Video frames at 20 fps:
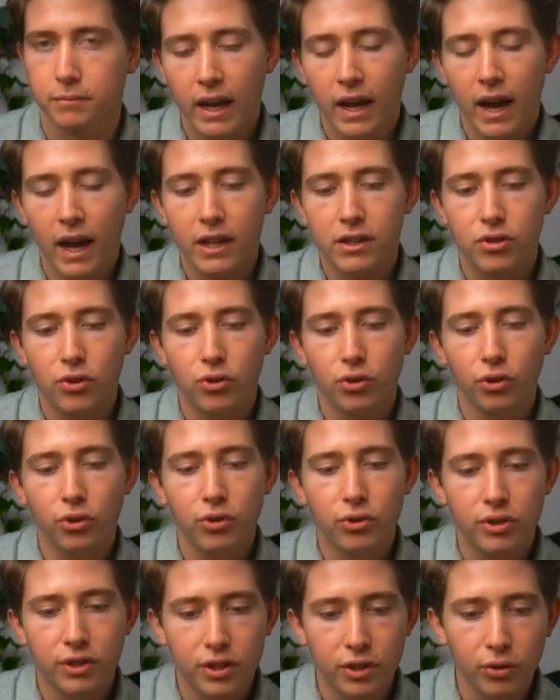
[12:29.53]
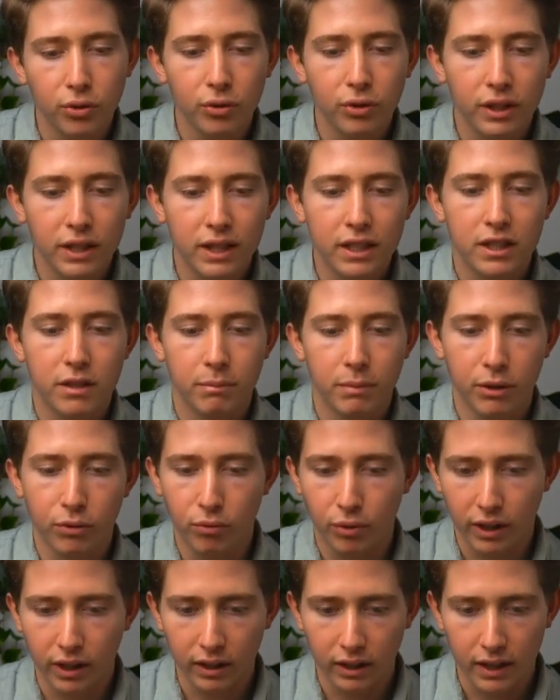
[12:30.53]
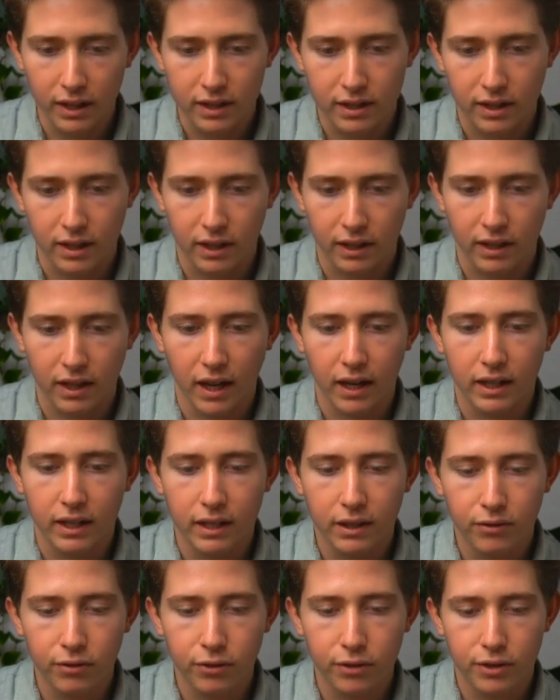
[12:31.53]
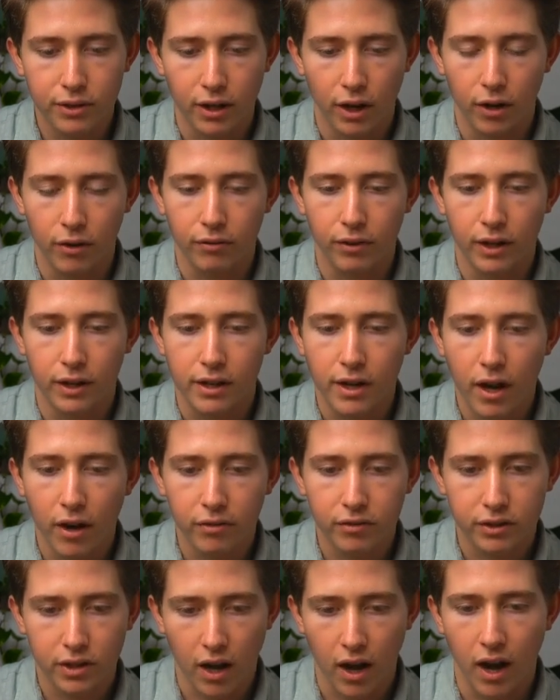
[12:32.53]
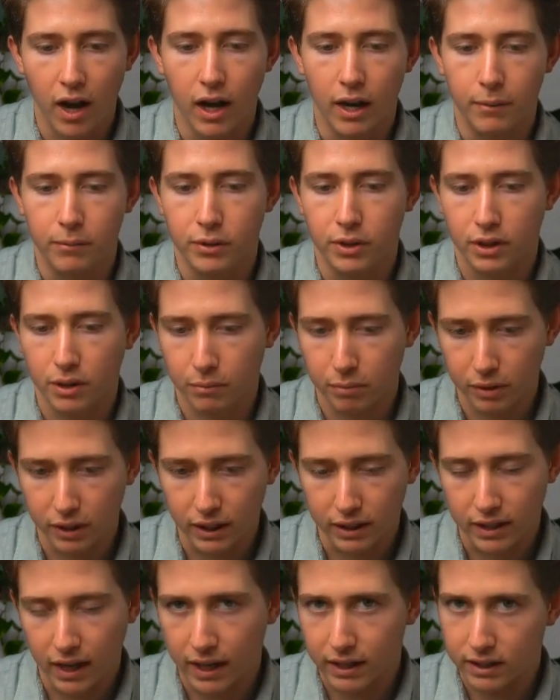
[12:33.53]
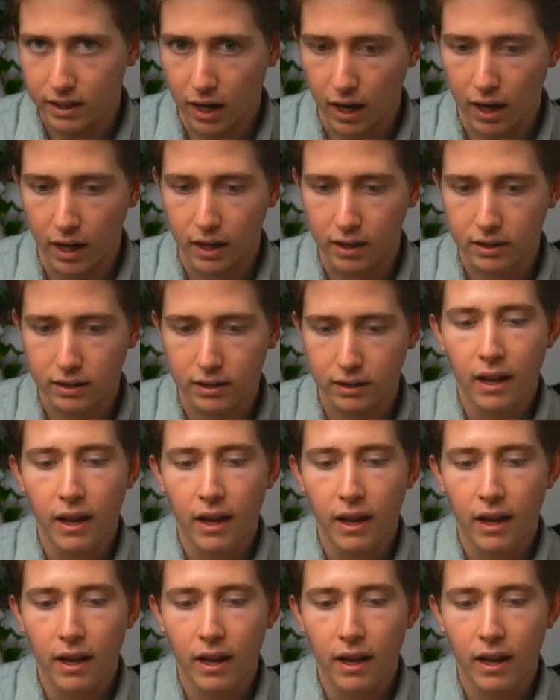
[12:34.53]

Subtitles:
And so you still need to be realistic and give yourself enough time to complete that task.